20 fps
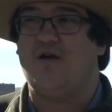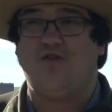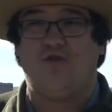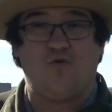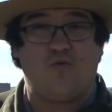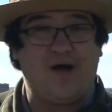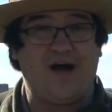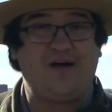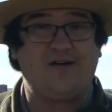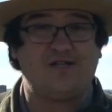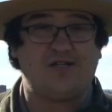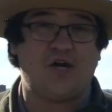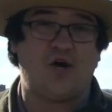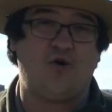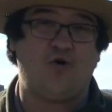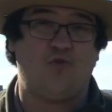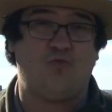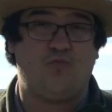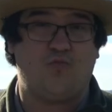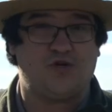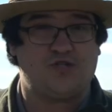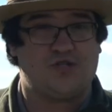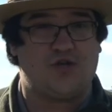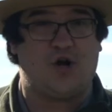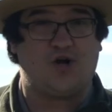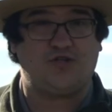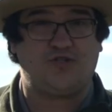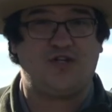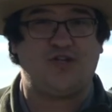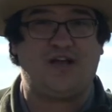The Wells home was
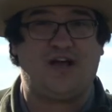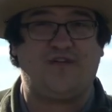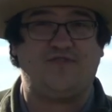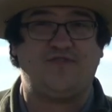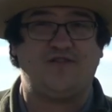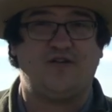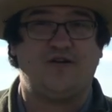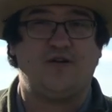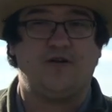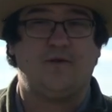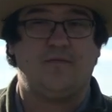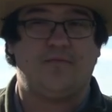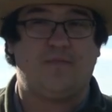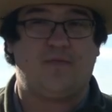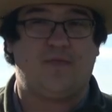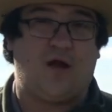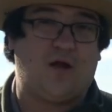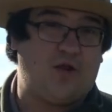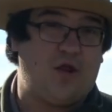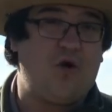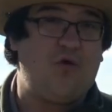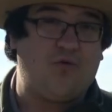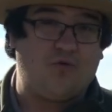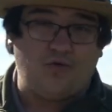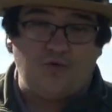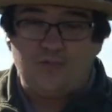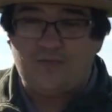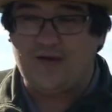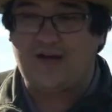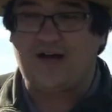largely left alone
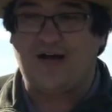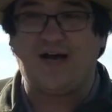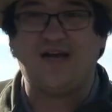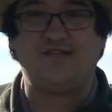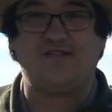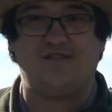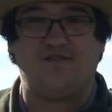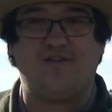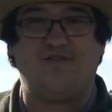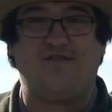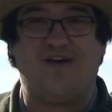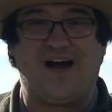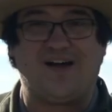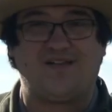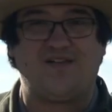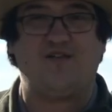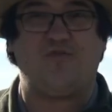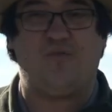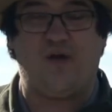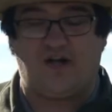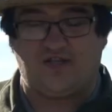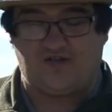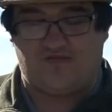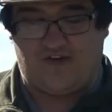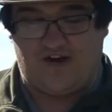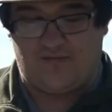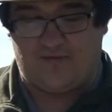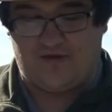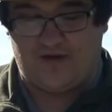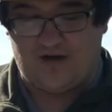because of the fact that the Wells
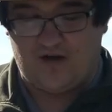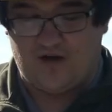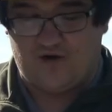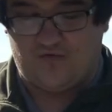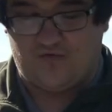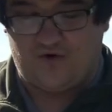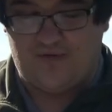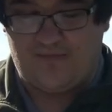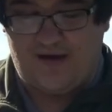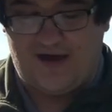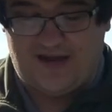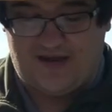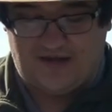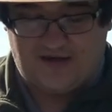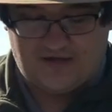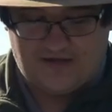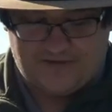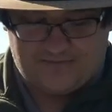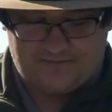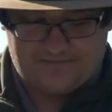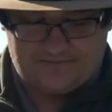family remained.